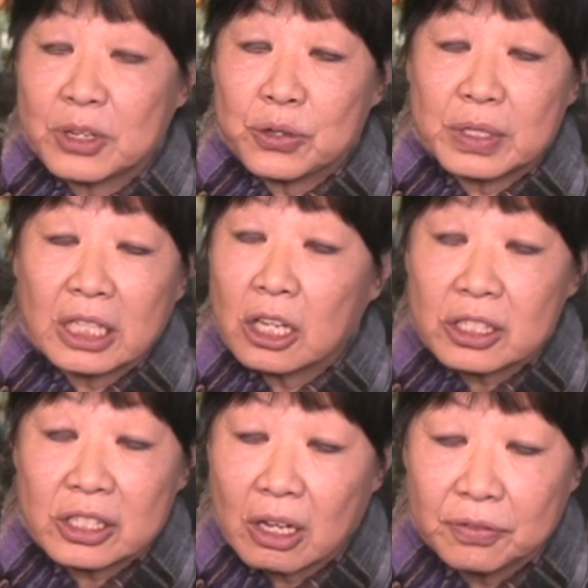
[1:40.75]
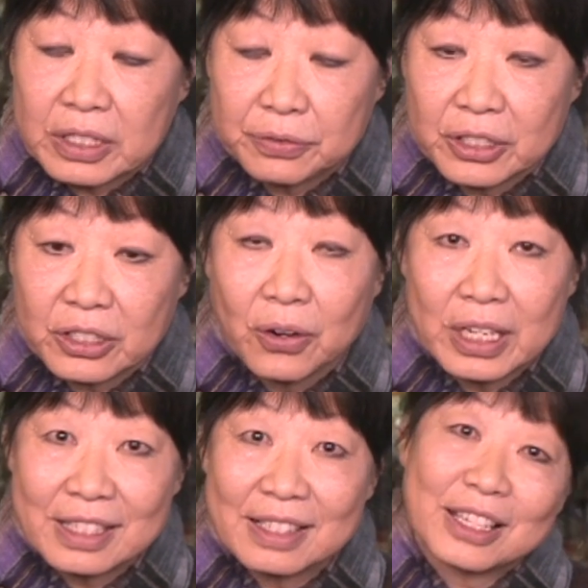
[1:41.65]
We're using lots of different
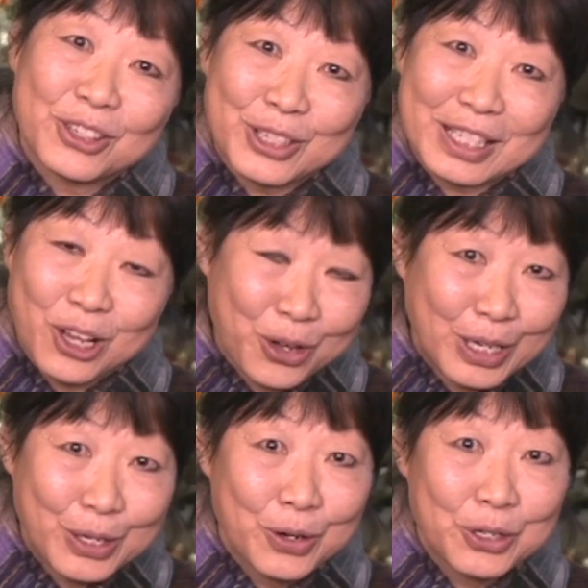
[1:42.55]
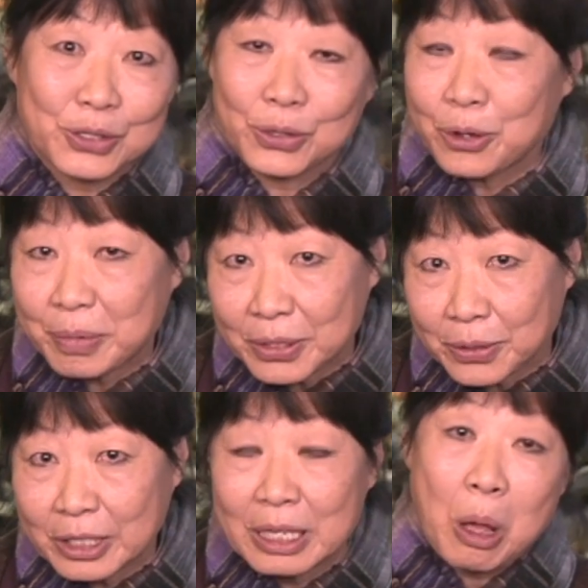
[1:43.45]
oils, such as coconut oil, soybean
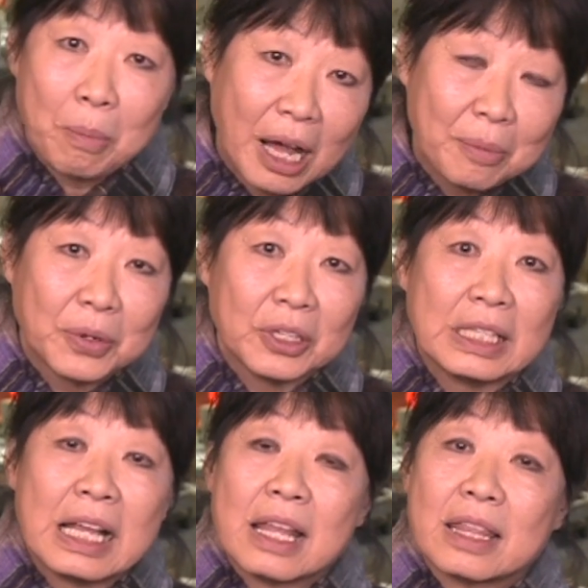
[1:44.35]
oil, palm oil,